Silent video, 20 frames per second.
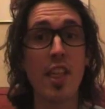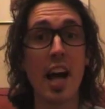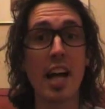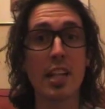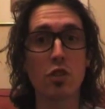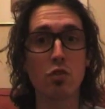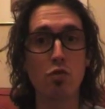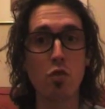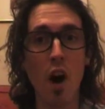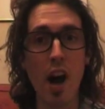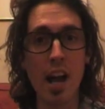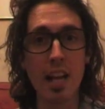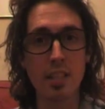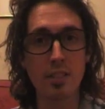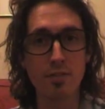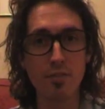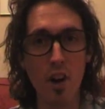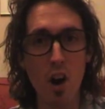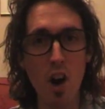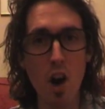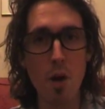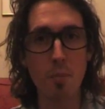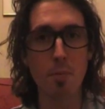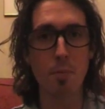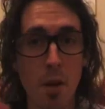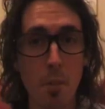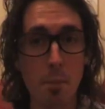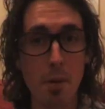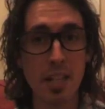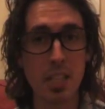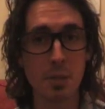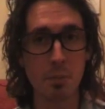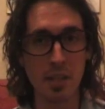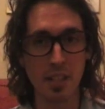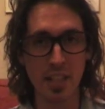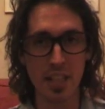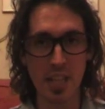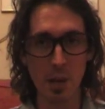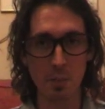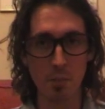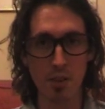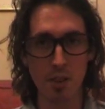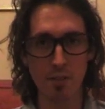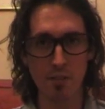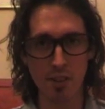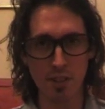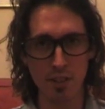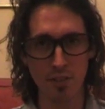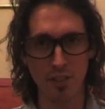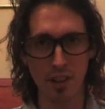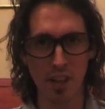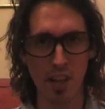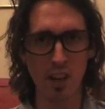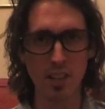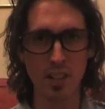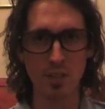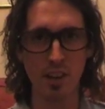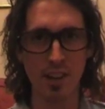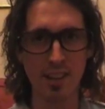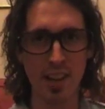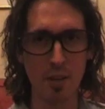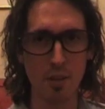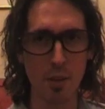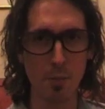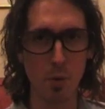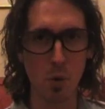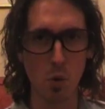That's right, verb. Benjamin, can you come to the front of the class and write that on the